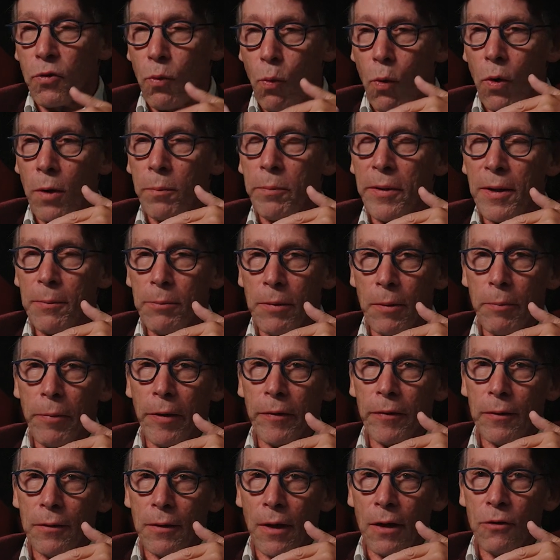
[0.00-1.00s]
to warn people
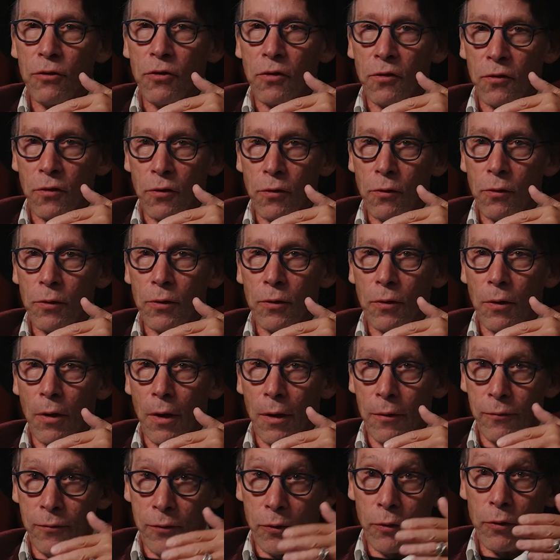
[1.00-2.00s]
about the dangers
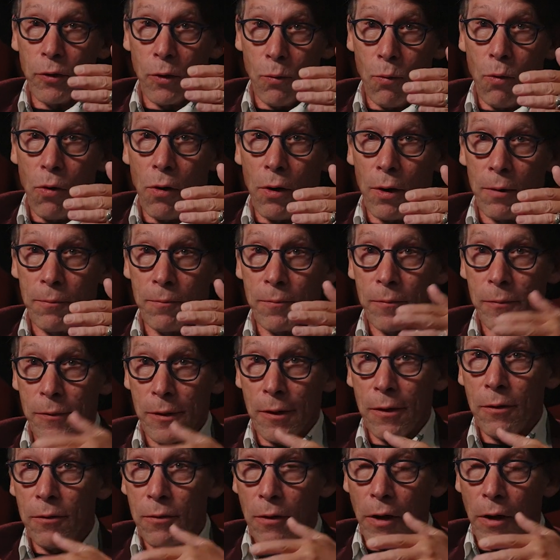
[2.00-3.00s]
of nuclear war. In